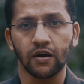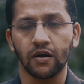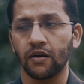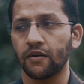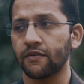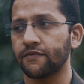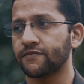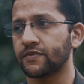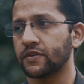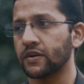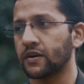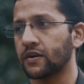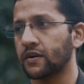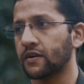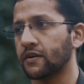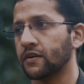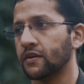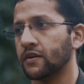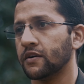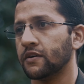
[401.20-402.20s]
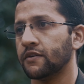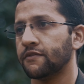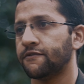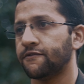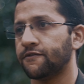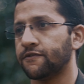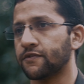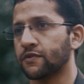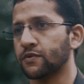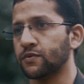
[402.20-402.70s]
of the
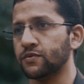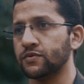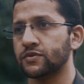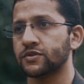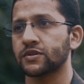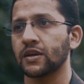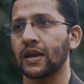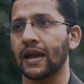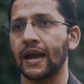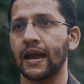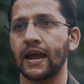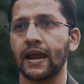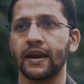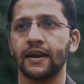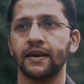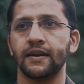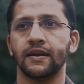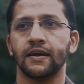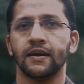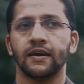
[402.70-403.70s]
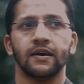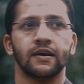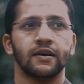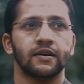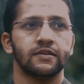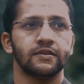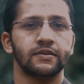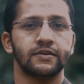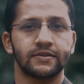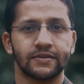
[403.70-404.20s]
fruits and
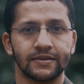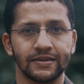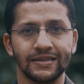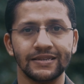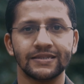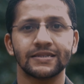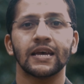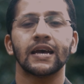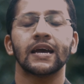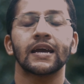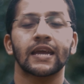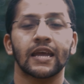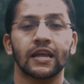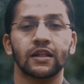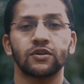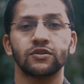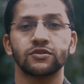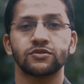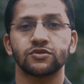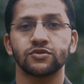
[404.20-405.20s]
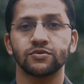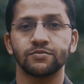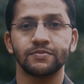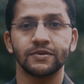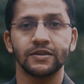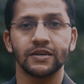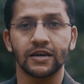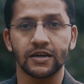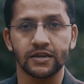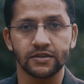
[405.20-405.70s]
the trees can also
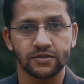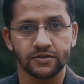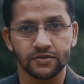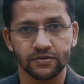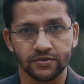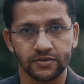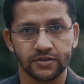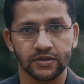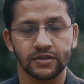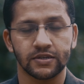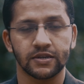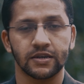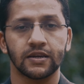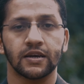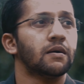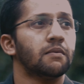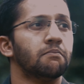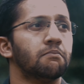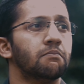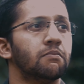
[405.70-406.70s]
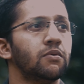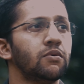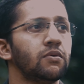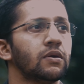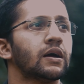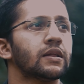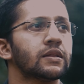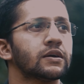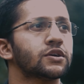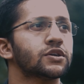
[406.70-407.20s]
be associated.
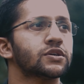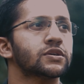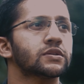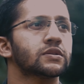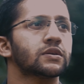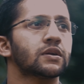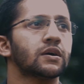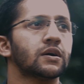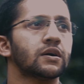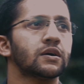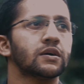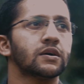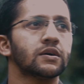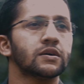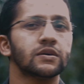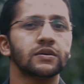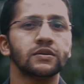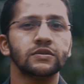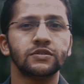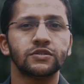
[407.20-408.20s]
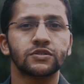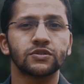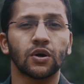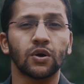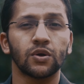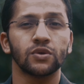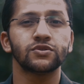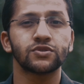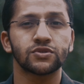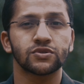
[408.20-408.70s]
Mula Nakshatra is
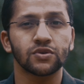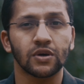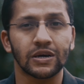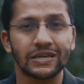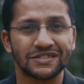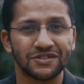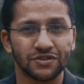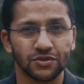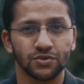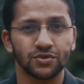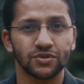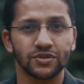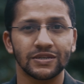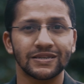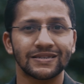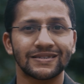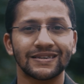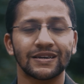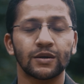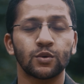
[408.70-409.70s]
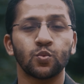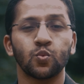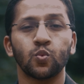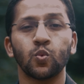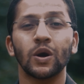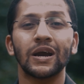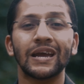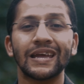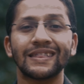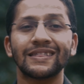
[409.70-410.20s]
also associated
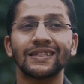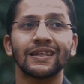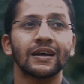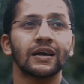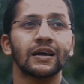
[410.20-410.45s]
with